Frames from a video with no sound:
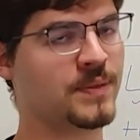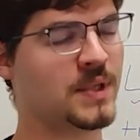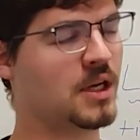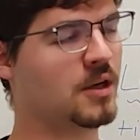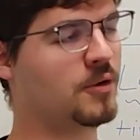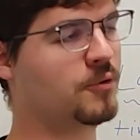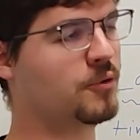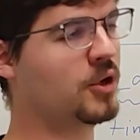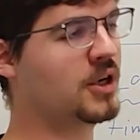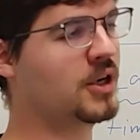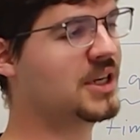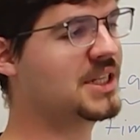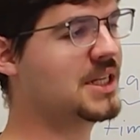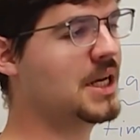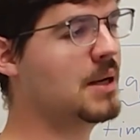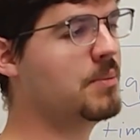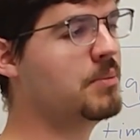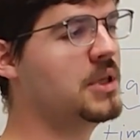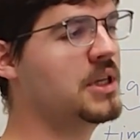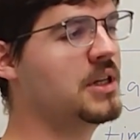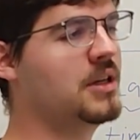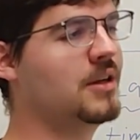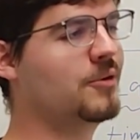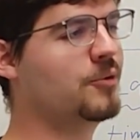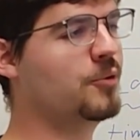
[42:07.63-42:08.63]
And for
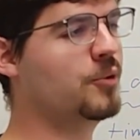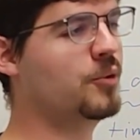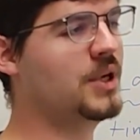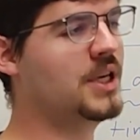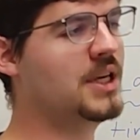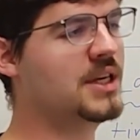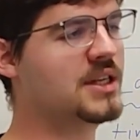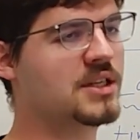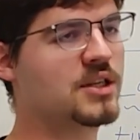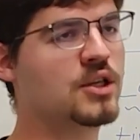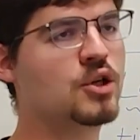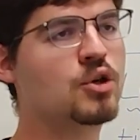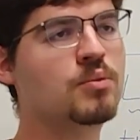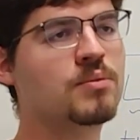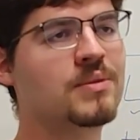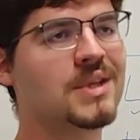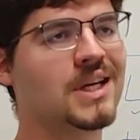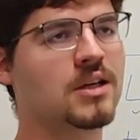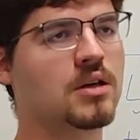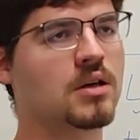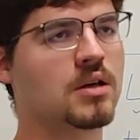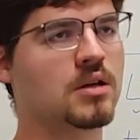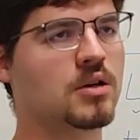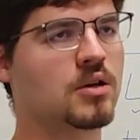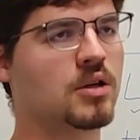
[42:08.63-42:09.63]
example, if we assume
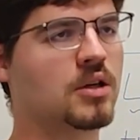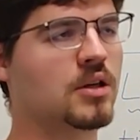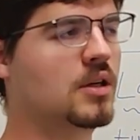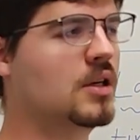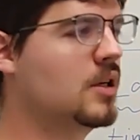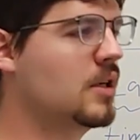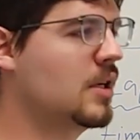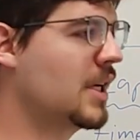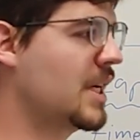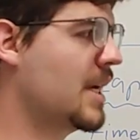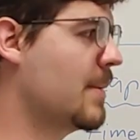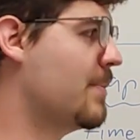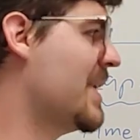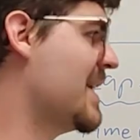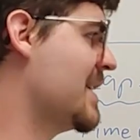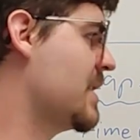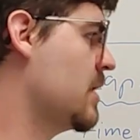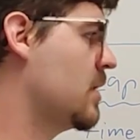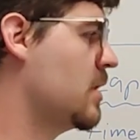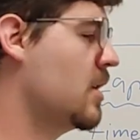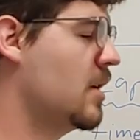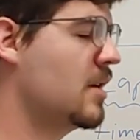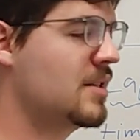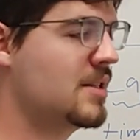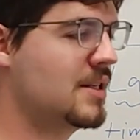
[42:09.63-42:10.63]
that our
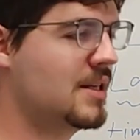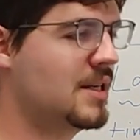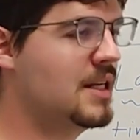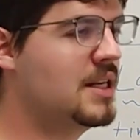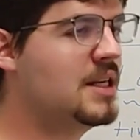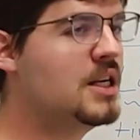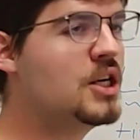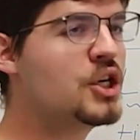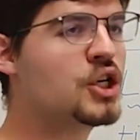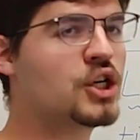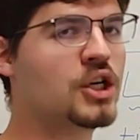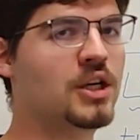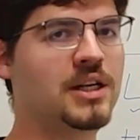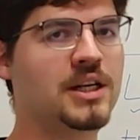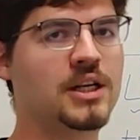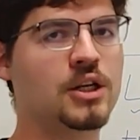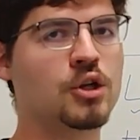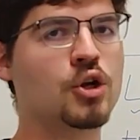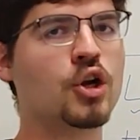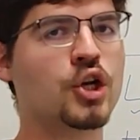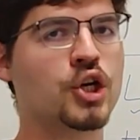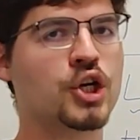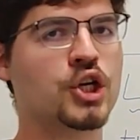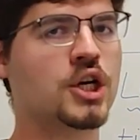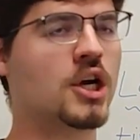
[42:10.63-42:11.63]
capacitor is initially
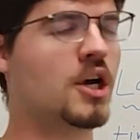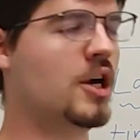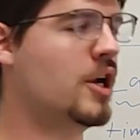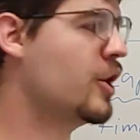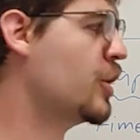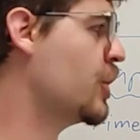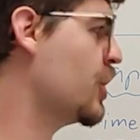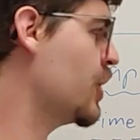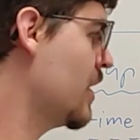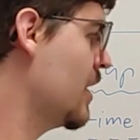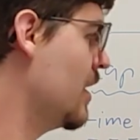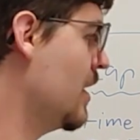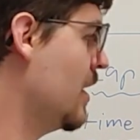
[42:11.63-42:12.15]
not charged,